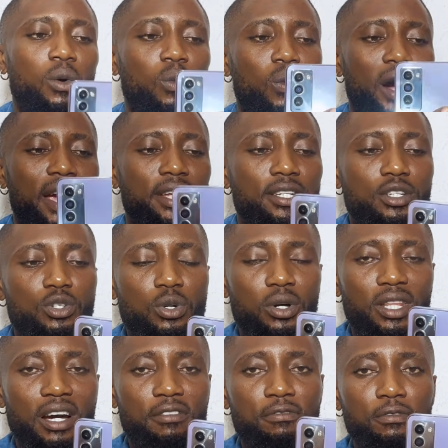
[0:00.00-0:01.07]
Why this
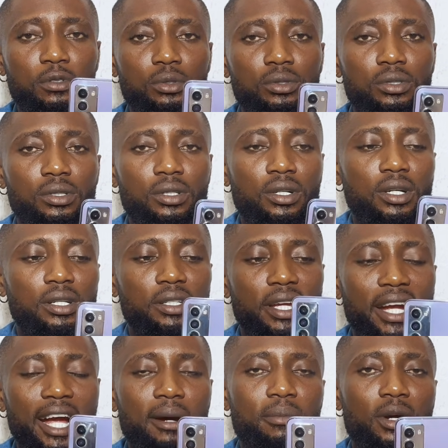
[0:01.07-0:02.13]
other phone, the
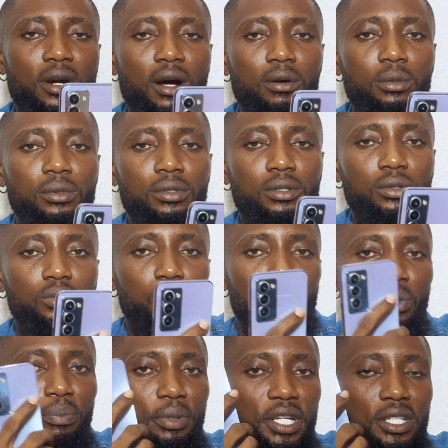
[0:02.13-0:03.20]
camera will
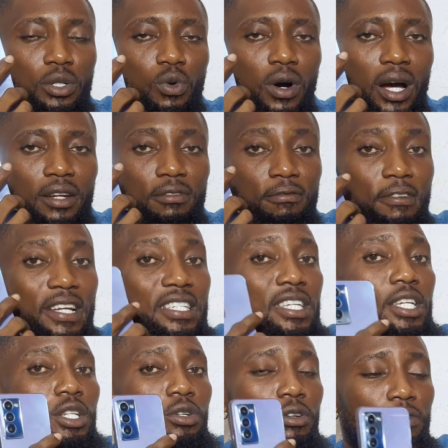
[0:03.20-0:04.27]
be the one
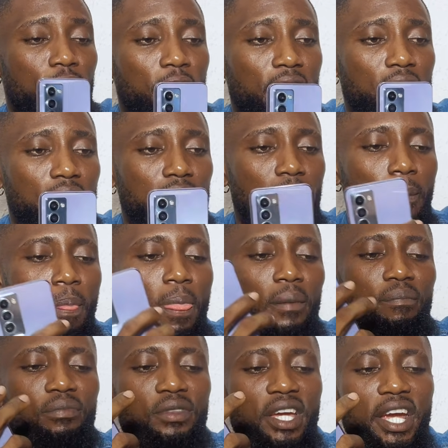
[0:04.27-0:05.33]
facing your face.
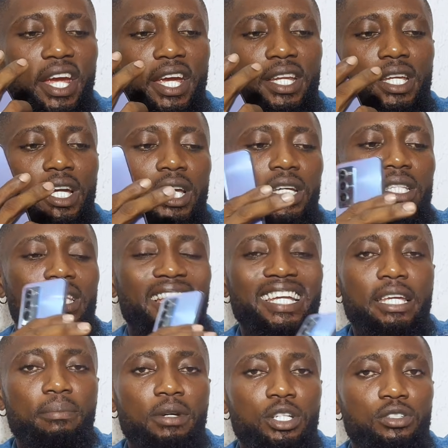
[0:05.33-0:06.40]
Then the
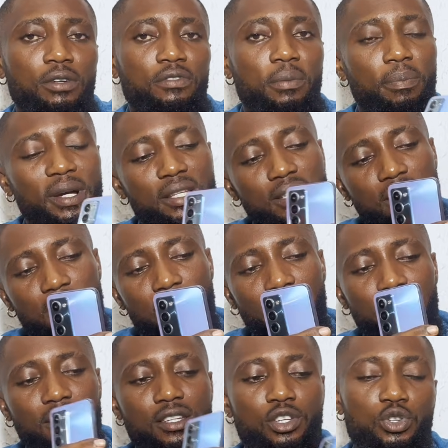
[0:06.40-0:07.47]
image of the person,
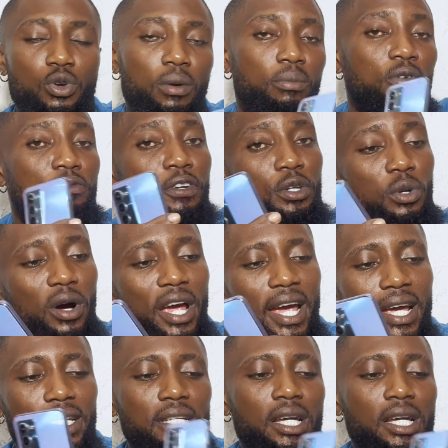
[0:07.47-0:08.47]
since you're moving your head,